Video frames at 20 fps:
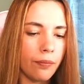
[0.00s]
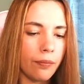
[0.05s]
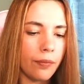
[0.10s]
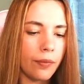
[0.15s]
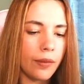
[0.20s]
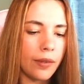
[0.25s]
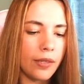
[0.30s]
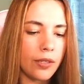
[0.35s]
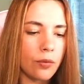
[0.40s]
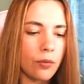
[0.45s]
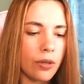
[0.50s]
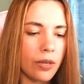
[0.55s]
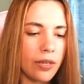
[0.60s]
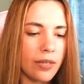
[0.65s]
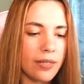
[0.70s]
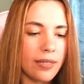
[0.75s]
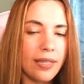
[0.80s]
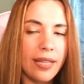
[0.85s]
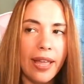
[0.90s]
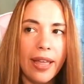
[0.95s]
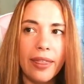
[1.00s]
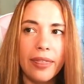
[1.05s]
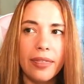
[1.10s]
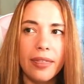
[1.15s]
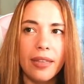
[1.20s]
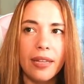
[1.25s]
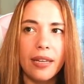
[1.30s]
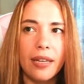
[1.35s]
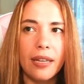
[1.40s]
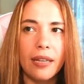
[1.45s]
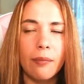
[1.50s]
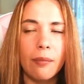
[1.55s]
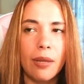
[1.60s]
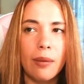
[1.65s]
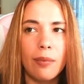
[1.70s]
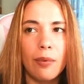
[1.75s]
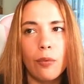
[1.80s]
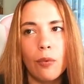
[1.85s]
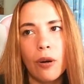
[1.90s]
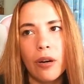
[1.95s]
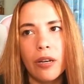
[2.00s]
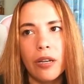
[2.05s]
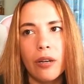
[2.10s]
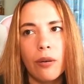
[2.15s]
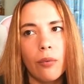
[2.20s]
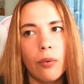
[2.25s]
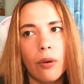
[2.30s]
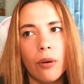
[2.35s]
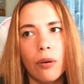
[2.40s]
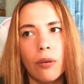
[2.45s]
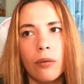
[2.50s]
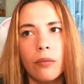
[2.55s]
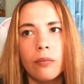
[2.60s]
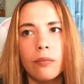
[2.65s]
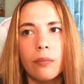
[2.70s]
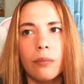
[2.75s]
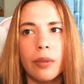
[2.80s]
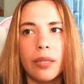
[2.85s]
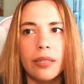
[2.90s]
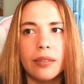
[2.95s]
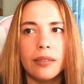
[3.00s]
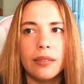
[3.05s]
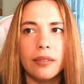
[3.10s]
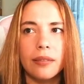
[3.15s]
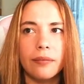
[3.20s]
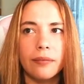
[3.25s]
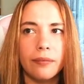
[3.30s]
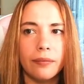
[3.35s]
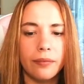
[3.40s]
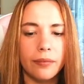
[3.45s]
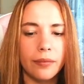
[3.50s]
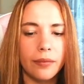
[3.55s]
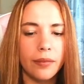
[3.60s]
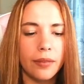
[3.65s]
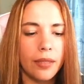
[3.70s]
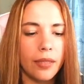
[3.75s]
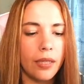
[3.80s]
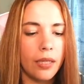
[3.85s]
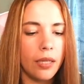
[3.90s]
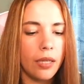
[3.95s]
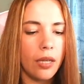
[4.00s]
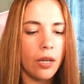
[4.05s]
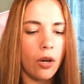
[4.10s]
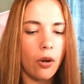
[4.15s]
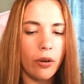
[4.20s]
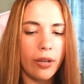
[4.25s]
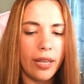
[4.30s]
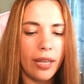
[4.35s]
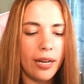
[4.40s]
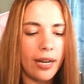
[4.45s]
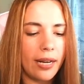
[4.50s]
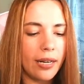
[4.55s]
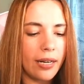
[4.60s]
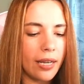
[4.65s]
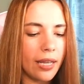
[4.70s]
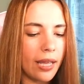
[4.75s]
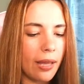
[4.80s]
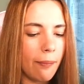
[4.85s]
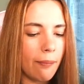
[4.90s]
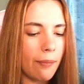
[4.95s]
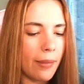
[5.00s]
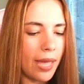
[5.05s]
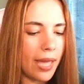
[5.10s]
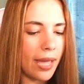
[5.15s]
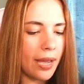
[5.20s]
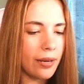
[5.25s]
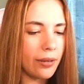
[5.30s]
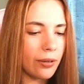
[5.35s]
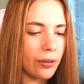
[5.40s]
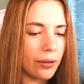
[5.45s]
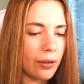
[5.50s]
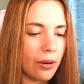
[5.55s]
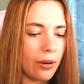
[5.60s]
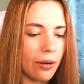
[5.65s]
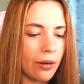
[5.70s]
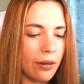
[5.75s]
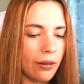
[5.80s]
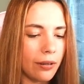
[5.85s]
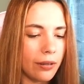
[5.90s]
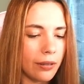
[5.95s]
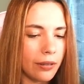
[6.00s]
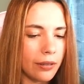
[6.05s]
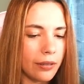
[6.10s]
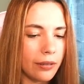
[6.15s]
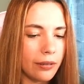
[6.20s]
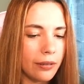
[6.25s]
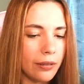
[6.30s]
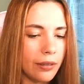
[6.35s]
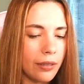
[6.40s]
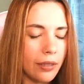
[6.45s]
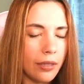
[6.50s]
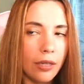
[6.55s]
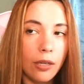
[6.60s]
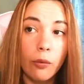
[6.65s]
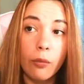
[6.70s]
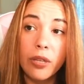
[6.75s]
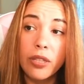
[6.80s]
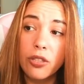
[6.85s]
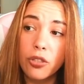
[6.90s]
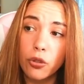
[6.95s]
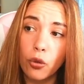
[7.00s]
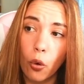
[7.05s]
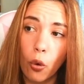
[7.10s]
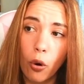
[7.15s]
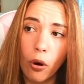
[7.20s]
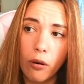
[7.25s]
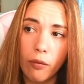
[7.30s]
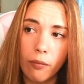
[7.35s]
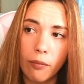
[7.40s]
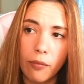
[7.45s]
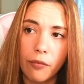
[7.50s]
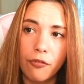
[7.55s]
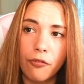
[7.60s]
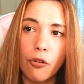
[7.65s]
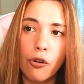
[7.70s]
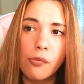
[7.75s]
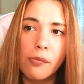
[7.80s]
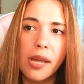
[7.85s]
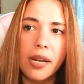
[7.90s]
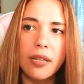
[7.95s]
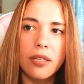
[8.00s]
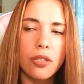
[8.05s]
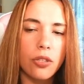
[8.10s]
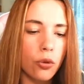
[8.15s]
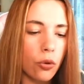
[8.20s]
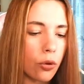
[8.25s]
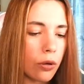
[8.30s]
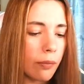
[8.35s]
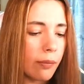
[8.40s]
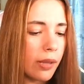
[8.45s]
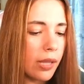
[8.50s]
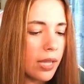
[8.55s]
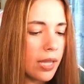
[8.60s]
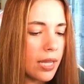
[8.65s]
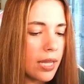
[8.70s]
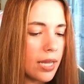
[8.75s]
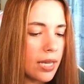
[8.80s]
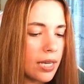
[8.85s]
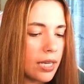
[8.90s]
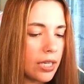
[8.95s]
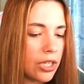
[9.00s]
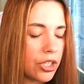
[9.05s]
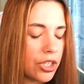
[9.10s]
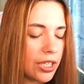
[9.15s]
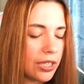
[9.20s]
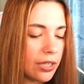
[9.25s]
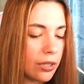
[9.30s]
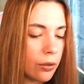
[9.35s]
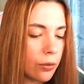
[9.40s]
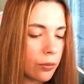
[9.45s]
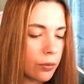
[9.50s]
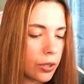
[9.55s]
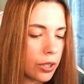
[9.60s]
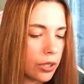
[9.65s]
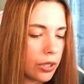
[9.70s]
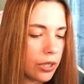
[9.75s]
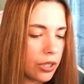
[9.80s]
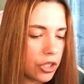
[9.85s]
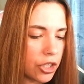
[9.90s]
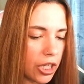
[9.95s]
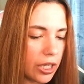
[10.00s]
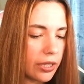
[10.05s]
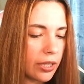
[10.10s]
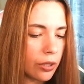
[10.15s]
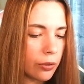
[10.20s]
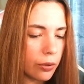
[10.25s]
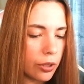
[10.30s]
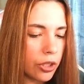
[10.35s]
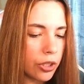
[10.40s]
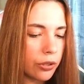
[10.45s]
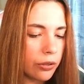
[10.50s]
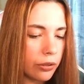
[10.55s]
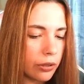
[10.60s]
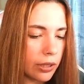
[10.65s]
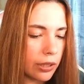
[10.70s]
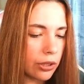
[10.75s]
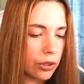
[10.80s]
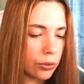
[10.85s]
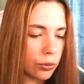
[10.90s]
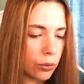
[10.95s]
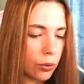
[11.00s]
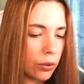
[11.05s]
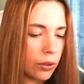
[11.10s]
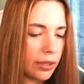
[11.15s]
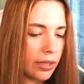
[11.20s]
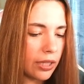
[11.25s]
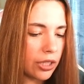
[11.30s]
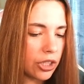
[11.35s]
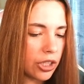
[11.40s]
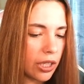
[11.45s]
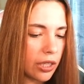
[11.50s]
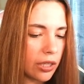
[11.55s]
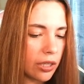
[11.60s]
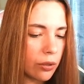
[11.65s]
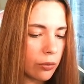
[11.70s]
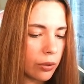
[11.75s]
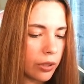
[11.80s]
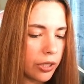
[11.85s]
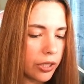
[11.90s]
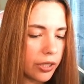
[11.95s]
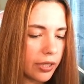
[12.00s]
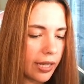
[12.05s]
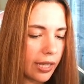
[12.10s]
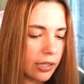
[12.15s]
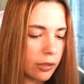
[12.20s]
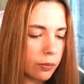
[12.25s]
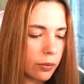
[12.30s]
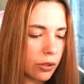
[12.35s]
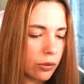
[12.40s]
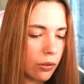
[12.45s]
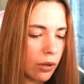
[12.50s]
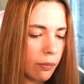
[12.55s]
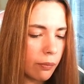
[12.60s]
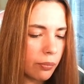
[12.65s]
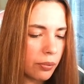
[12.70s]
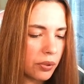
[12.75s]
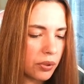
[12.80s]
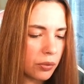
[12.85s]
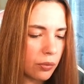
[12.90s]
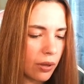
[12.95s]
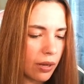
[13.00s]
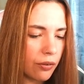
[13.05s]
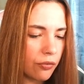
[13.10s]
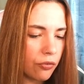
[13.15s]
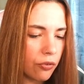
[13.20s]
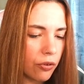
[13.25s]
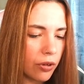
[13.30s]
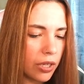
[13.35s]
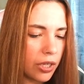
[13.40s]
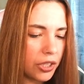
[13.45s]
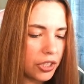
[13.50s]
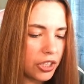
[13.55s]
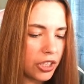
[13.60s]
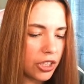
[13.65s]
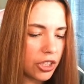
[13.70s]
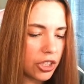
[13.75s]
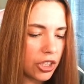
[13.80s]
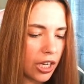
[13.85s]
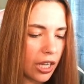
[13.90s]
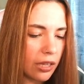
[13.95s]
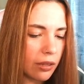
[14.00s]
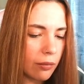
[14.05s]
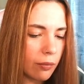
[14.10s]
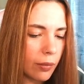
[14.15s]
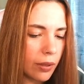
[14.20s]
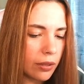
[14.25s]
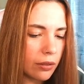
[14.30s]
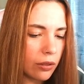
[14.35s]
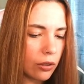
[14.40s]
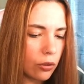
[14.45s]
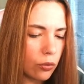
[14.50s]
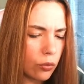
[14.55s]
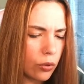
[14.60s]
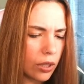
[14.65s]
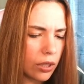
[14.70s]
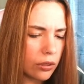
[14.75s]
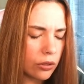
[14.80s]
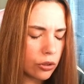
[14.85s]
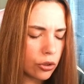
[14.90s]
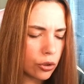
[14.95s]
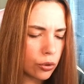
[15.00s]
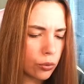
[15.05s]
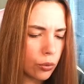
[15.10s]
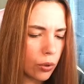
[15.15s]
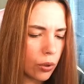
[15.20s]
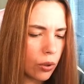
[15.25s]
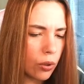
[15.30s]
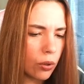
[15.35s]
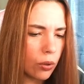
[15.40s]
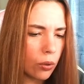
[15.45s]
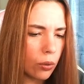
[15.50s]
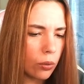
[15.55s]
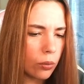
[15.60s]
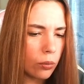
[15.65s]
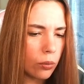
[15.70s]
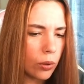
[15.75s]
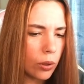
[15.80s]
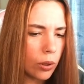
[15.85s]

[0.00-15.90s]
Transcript: This one is nothing, maybe 1 euro, but... Okay, another commander card. With Storm. 4 mana Storm. Enchanted creature you control. Enchanted creature gets +1/+1 for each enchantment you control.